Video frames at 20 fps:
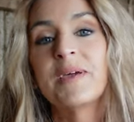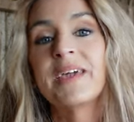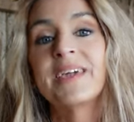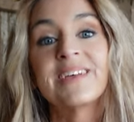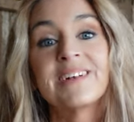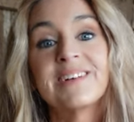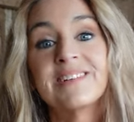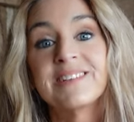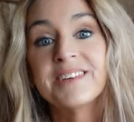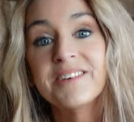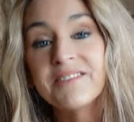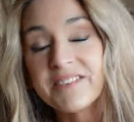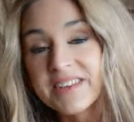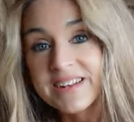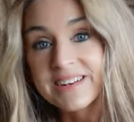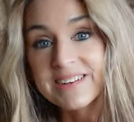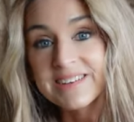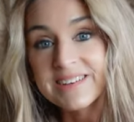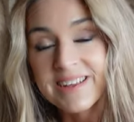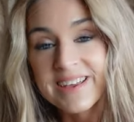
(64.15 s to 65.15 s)
making a
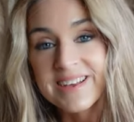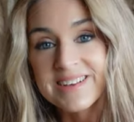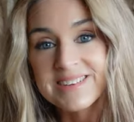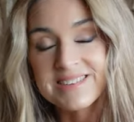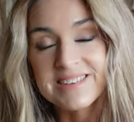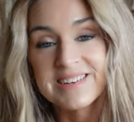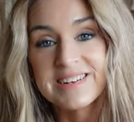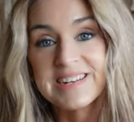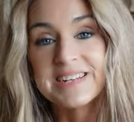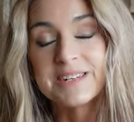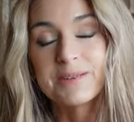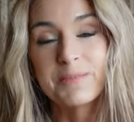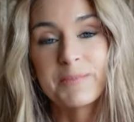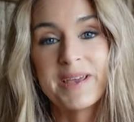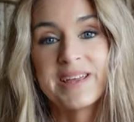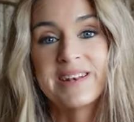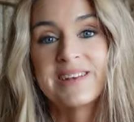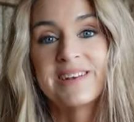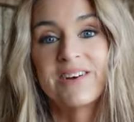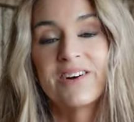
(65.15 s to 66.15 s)
living as an
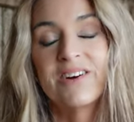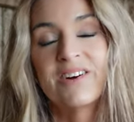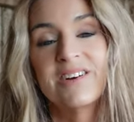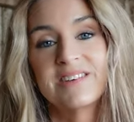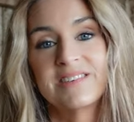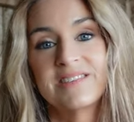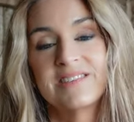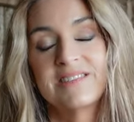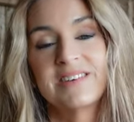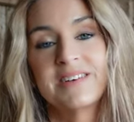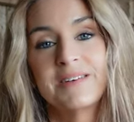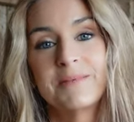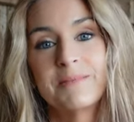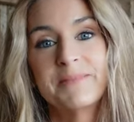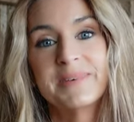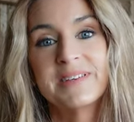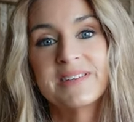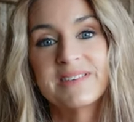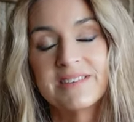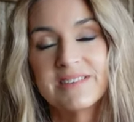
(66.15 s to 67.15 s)
independent artist in
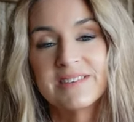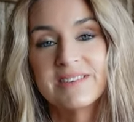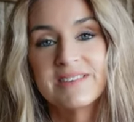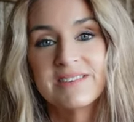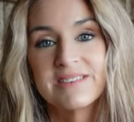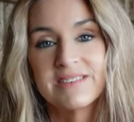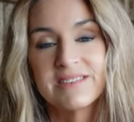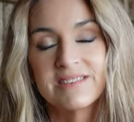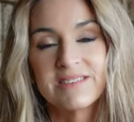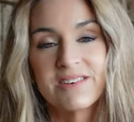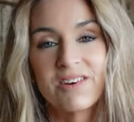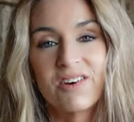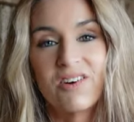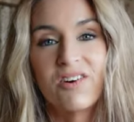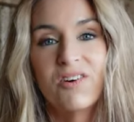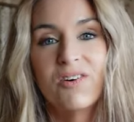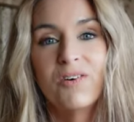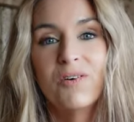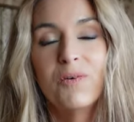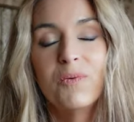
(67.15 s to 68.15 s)
a business that's
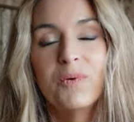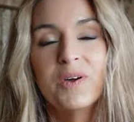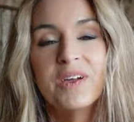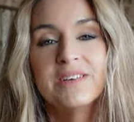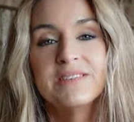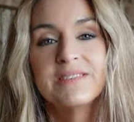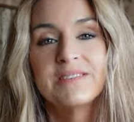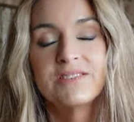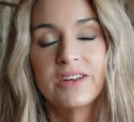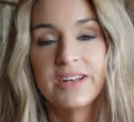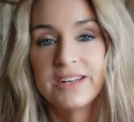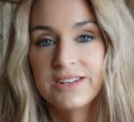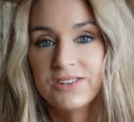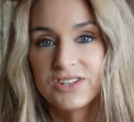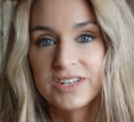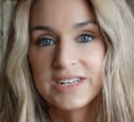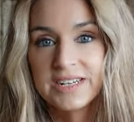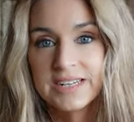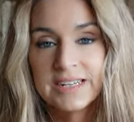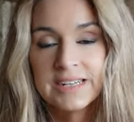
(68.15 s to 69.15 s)
always
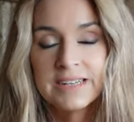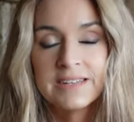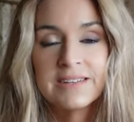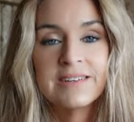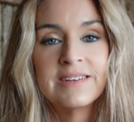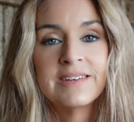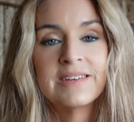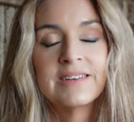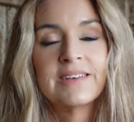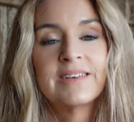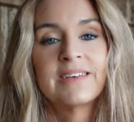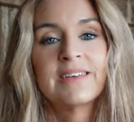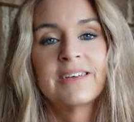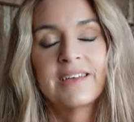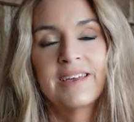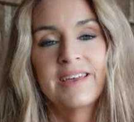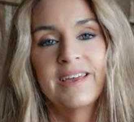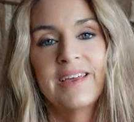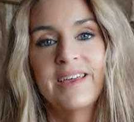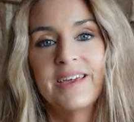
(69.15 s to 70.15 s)
changing.
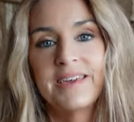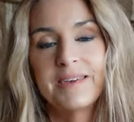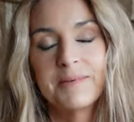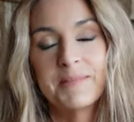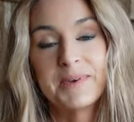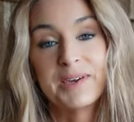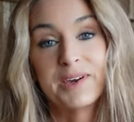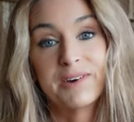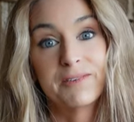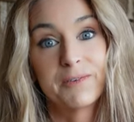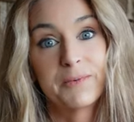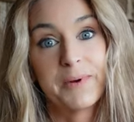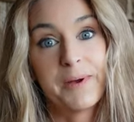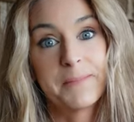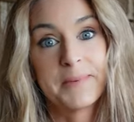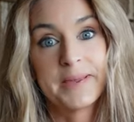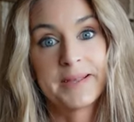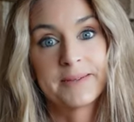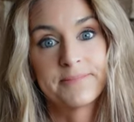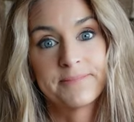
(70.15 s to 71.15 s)
It can be
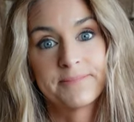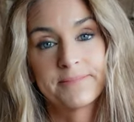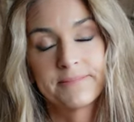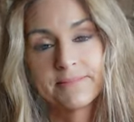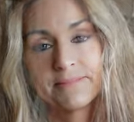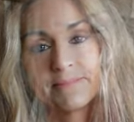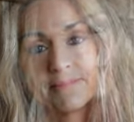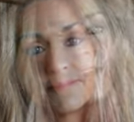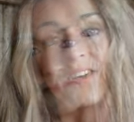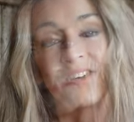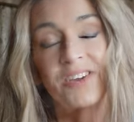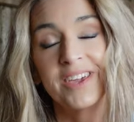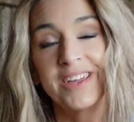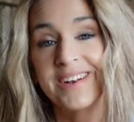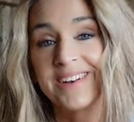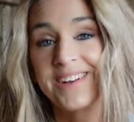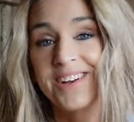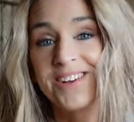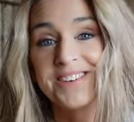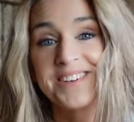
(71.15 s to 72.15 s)
overwhelming. I'll
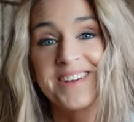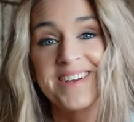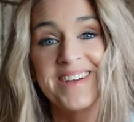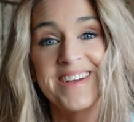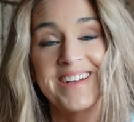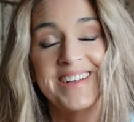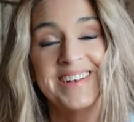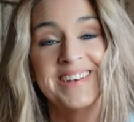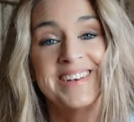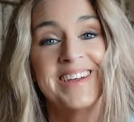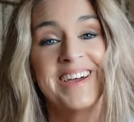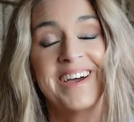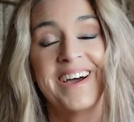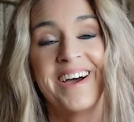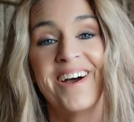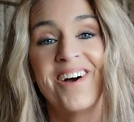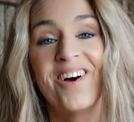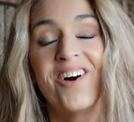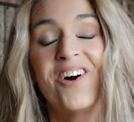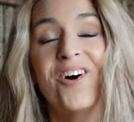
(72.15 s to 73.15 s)
get it all done,
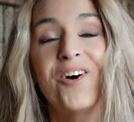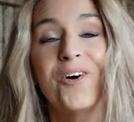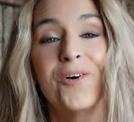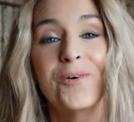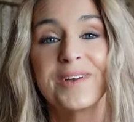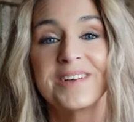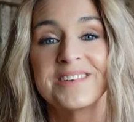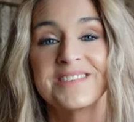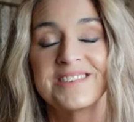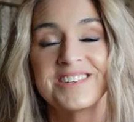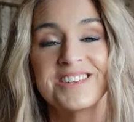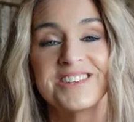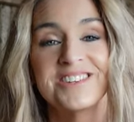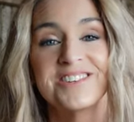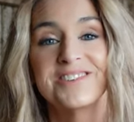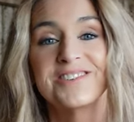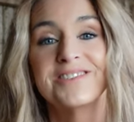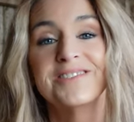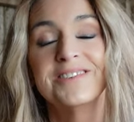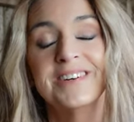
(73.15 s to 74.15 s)
I always
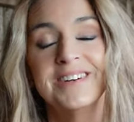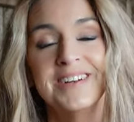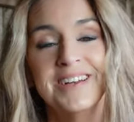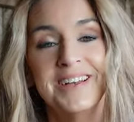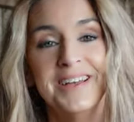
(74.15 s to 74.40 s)
do.